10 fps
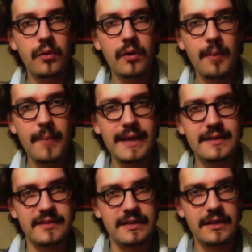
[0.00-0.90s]
a
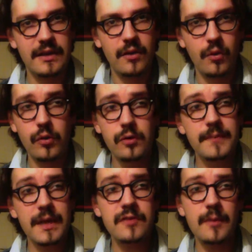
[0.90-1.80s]
manatee, or
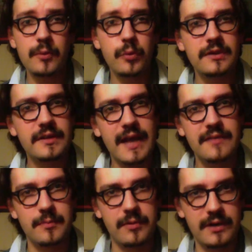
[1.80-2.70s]
a double-wattled
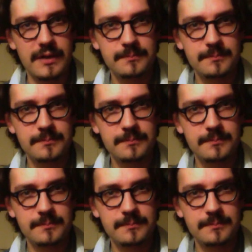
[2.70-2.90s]
cassowary.